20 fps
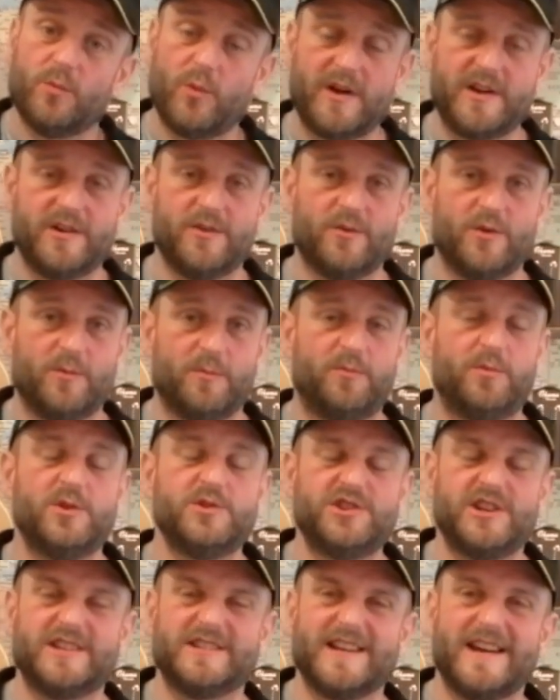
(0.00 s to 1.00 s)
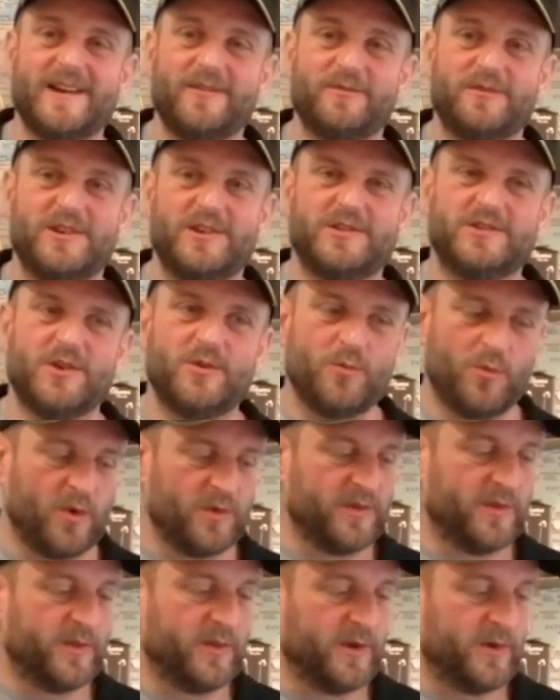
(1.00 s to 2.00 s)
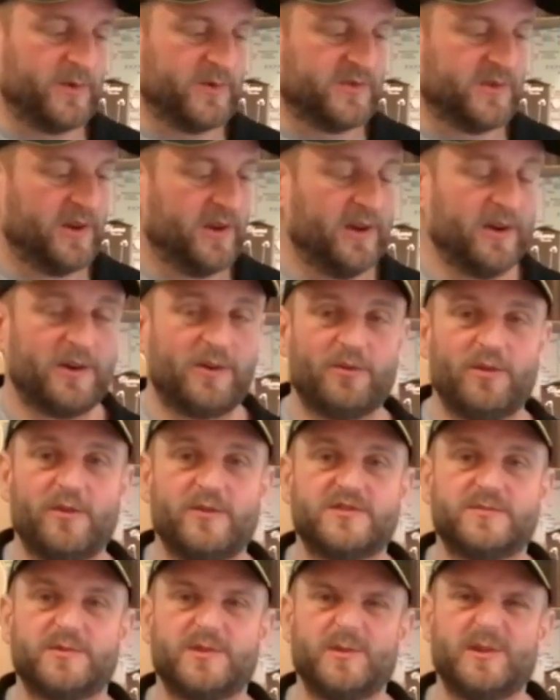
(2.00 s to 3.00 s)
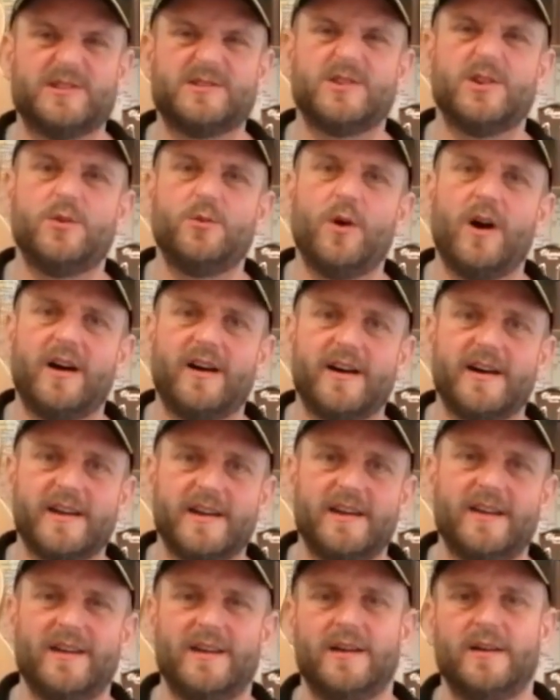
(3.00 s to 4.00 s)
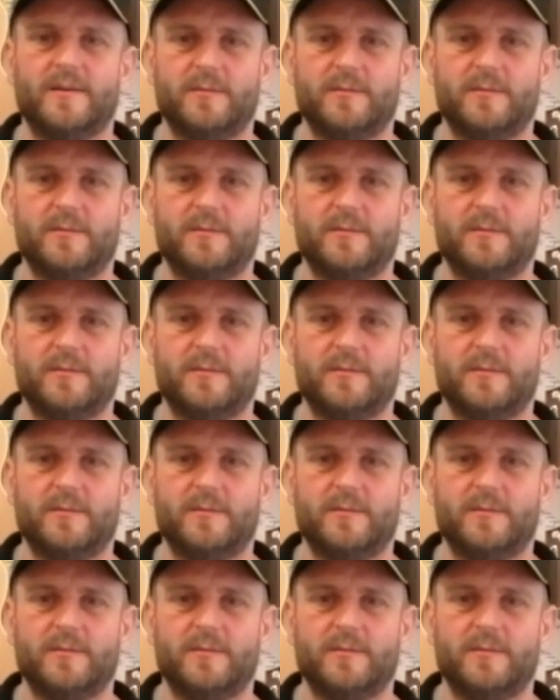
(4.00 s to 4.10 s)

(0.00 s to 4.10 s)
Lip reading: When you're pushing down, you don't want those grooves to be too high,